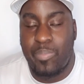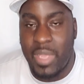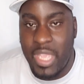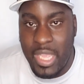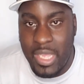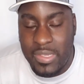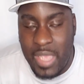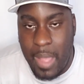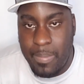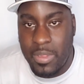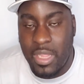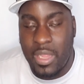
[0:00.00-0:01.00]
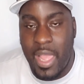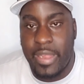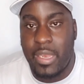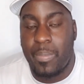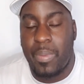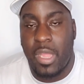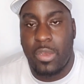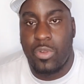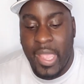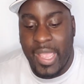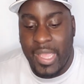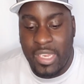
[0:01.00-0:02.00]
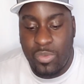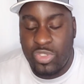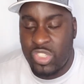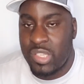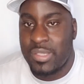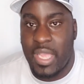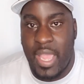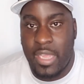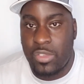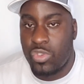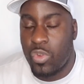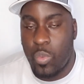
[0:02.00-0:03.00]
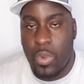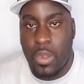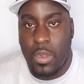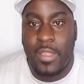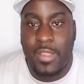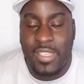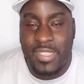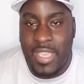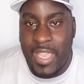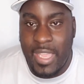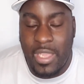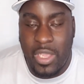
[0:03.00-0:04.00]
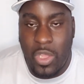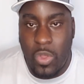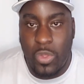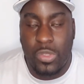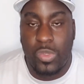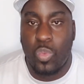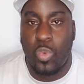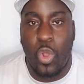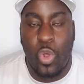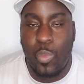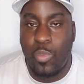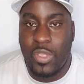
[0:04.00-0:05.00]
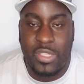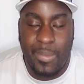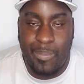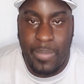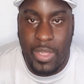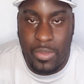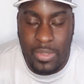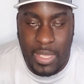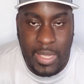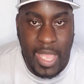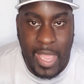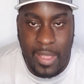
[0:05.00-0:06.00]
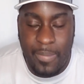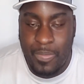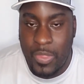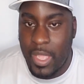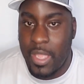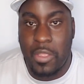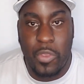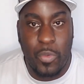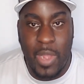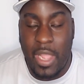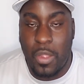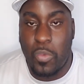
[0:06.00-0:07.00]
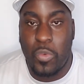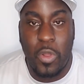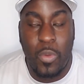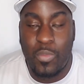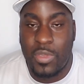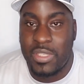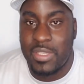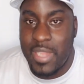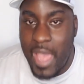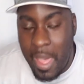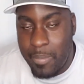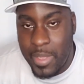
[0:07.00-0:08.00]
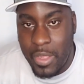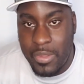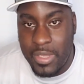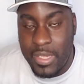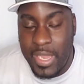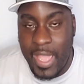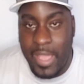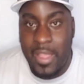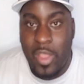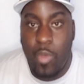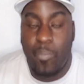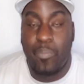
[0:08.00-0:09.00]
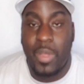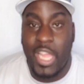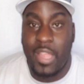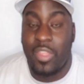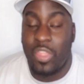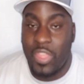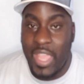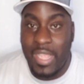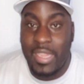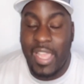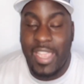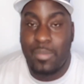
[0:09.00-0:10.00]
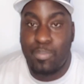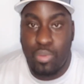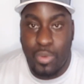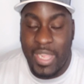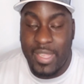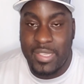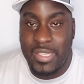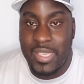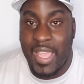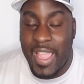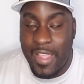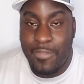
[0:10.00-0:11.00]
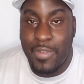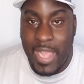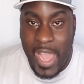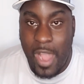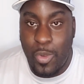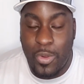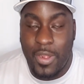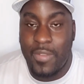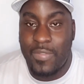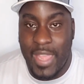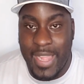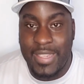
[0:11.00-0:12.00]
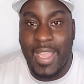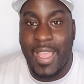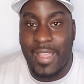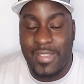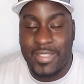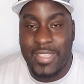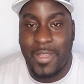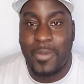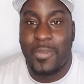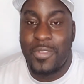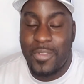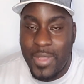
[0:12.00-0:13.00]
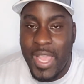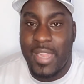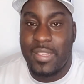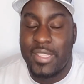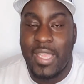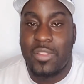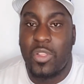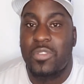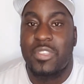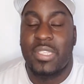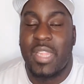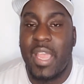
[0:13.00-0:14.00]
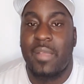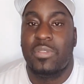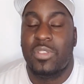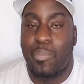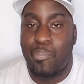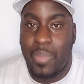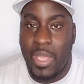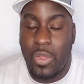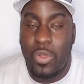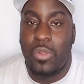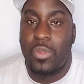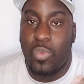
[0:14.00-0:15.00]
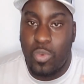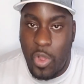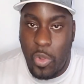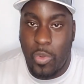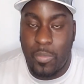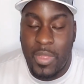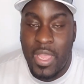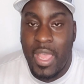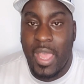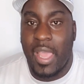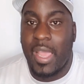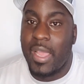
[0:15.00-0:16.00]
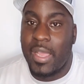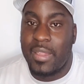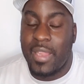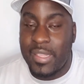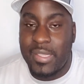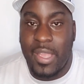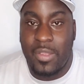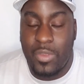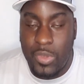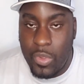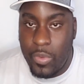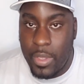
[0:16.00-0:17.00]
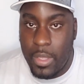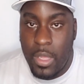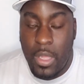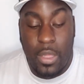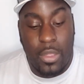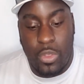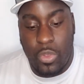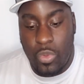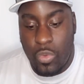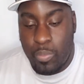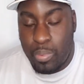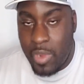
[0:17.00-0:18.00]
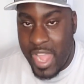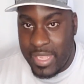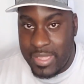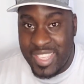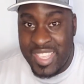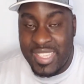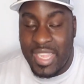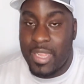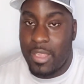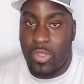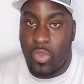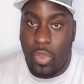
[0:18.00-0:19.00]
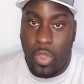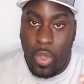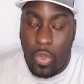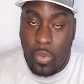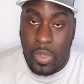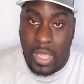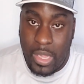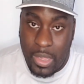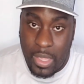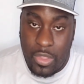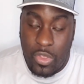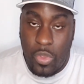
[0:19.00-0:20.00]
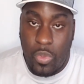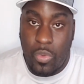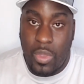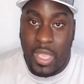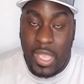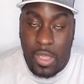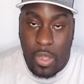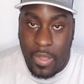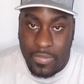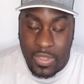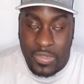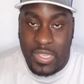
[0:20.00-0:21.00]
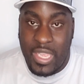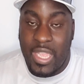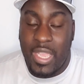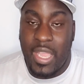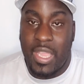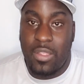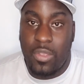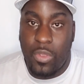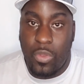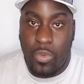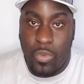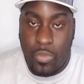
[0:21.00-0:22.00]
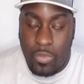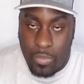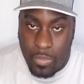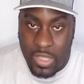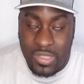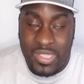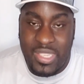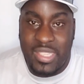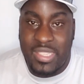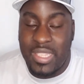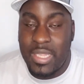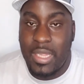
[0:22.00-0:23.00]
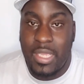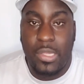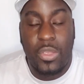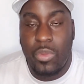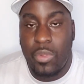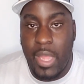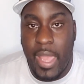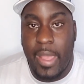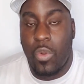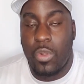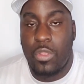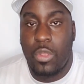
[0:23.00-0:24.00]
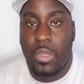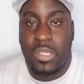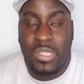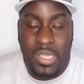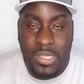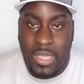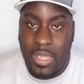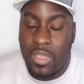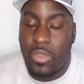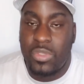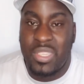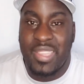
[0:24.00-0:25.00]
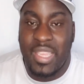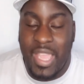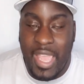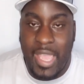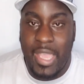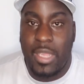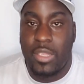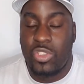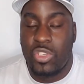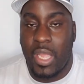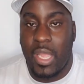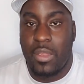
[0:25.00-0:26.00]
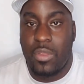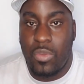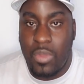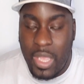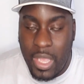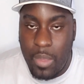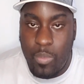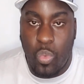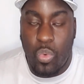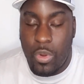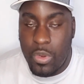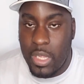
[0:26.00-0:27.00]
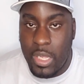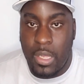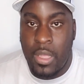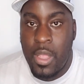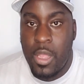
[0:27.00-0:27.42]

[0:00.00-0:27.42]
be a top of the lineup hitter. And it was just extra work. The saying goes, Rome wasn't built in a day. And you're right, Rome was not built in a day, but they laid bricks every hour of that day. So you got to take those steps to build Rome. And that's how you do it. You practice and then you go and then you hit off the tee and you consistently do that or you consistently go to the cage and you keep working.